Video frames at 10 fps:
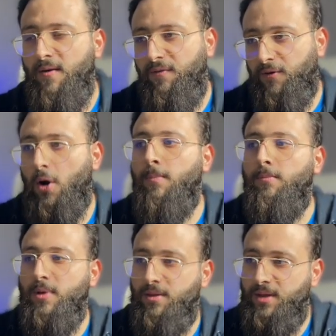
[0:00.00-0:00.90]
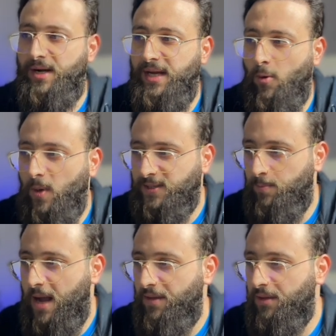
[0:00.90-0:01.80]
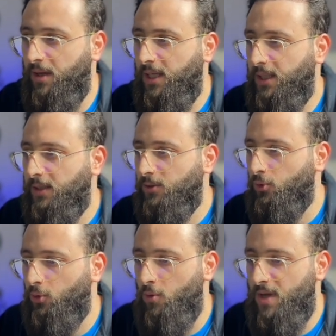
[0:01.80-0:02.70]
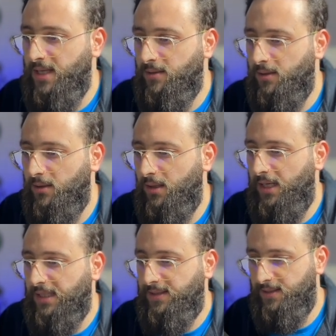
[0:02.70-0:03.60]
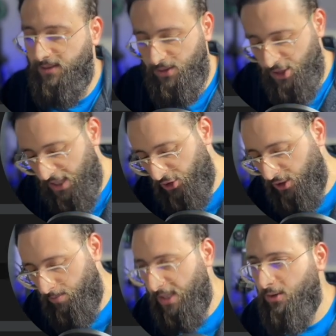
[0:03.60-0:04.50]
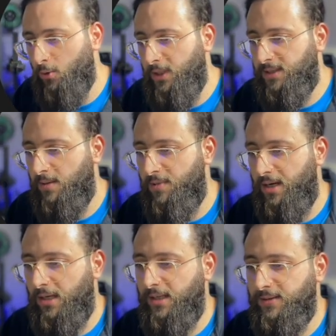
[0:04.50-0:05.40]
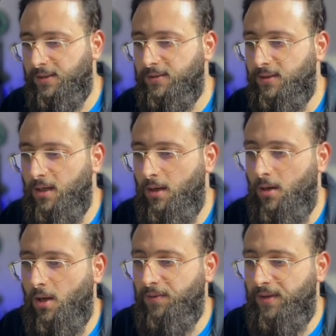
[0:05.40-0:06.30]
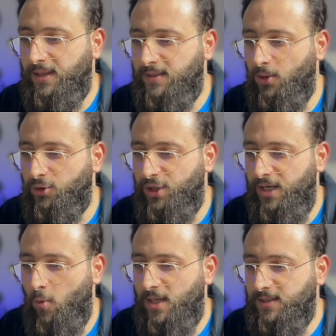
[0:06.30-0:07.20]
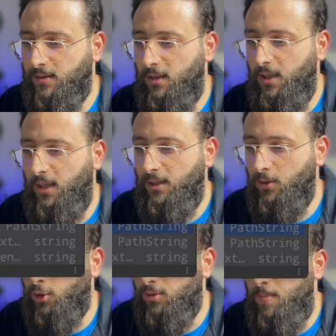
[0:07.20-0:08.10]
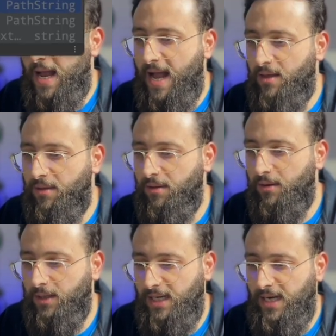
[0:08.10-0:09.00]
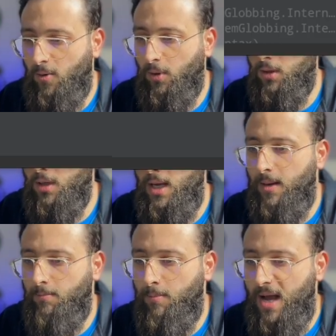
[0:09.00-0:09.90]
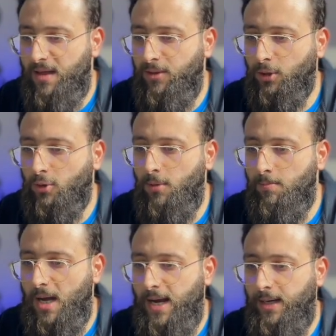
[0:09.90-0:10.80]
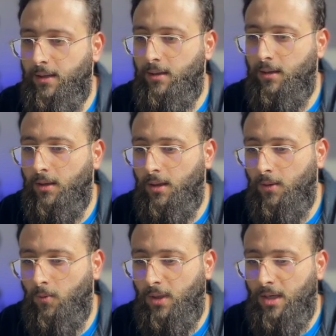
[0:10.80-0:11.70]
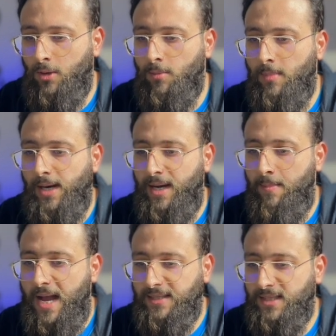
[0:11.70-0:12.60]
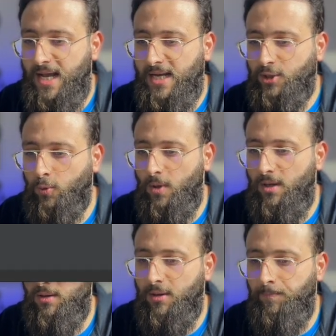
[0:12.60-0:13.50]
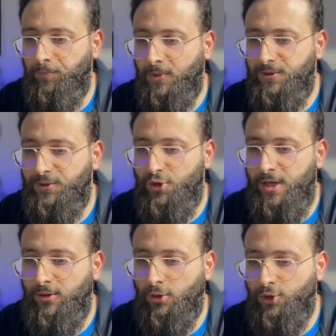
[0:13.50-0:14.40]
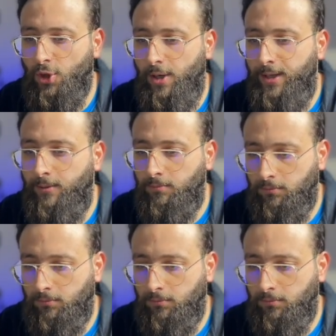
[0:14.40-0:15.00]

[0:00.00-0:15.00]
from the request path. To do that, let's change it by doing something like this. Context.request.path equal path.combine. Can combine a backslash with string.join